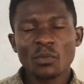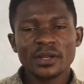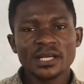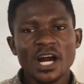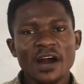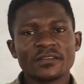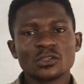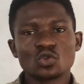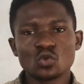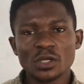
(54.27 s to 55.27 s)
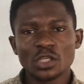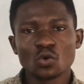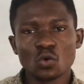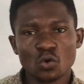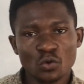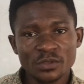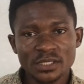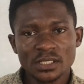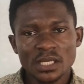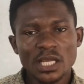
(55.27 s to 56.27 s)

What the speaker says: molecule having two ketone groups,